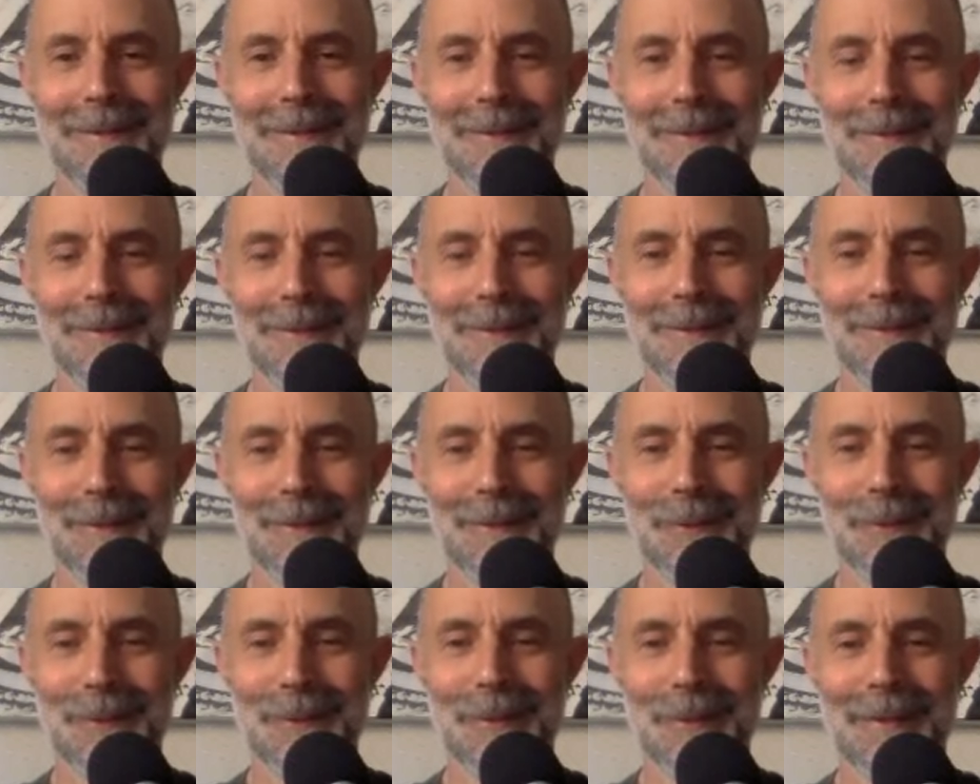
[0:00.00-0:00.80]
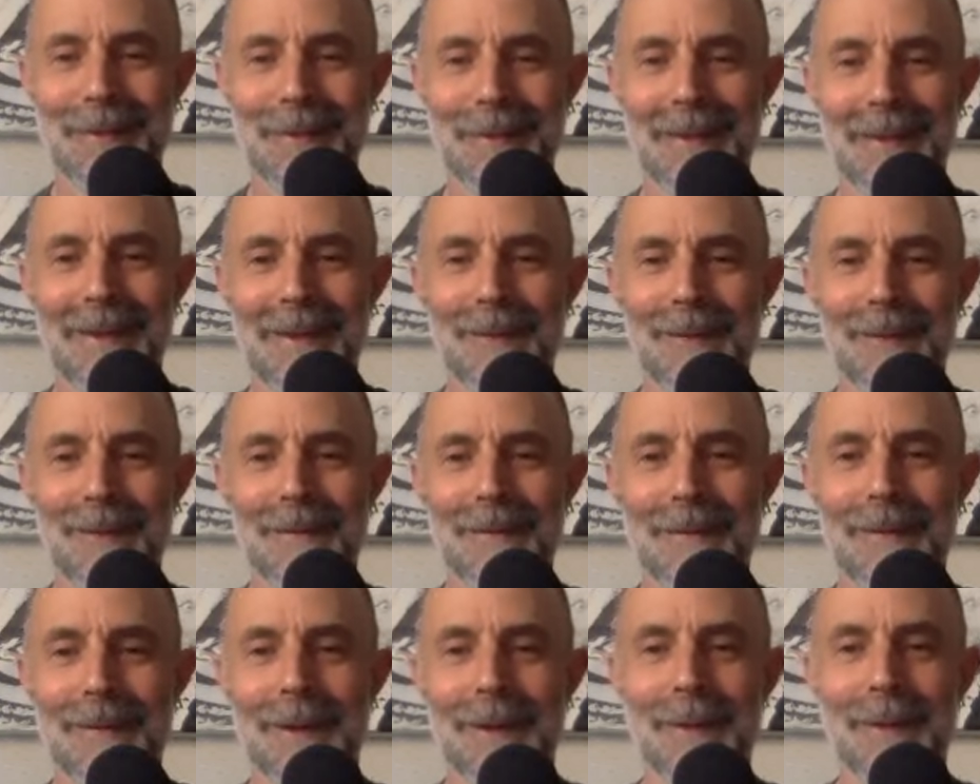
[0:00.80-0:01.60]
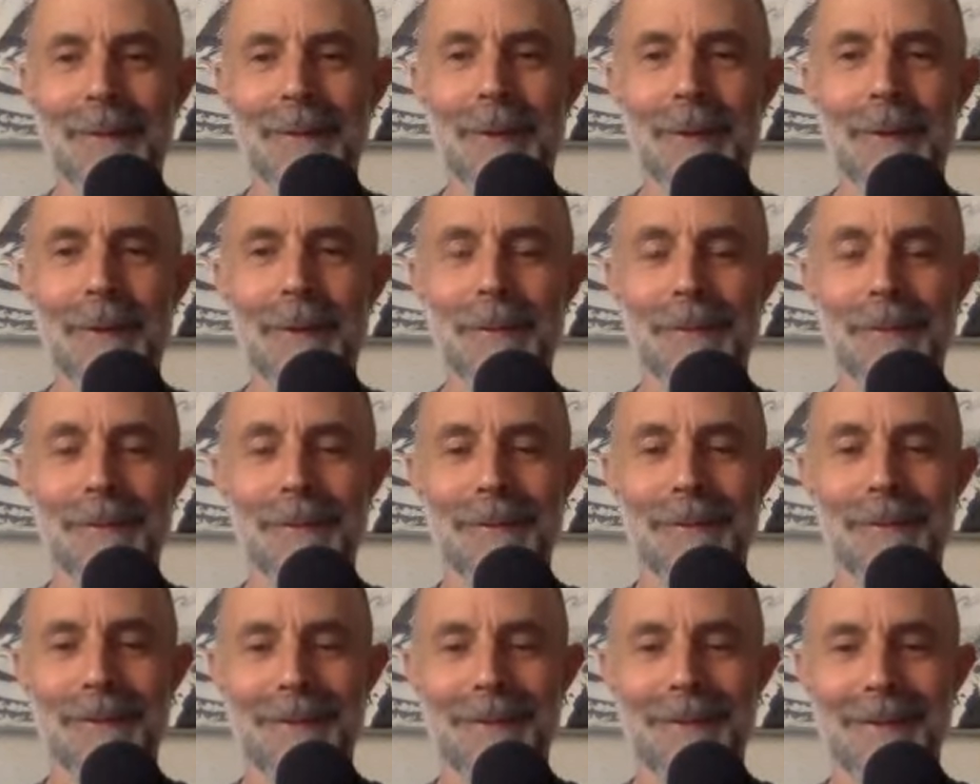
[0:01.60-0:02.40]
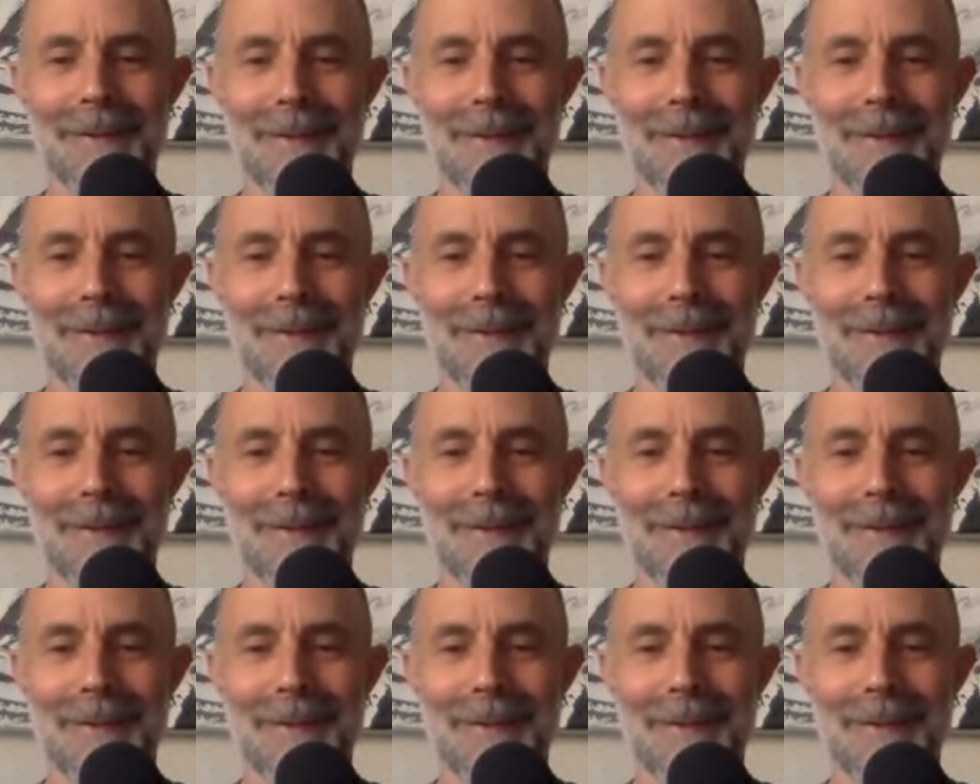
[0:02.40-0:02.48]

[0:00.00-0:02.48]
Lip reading: to sort of give us our own